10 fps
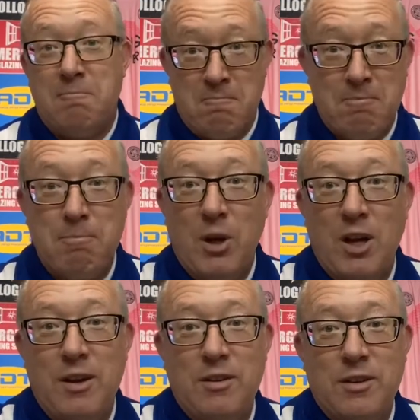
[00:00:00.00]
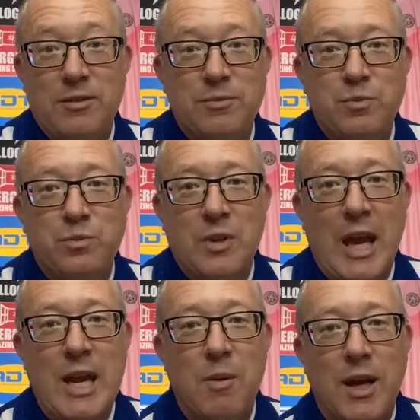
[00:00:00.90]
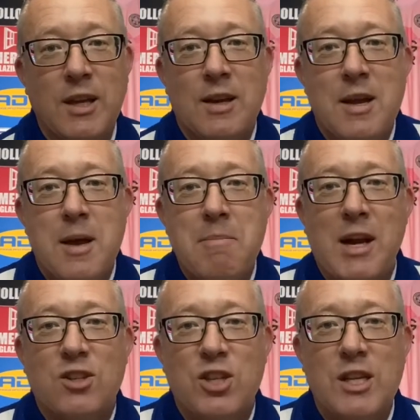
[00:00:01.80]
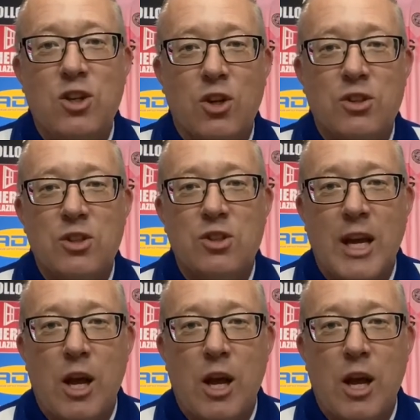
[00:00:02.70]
But anyway, Maxine Johnson saying,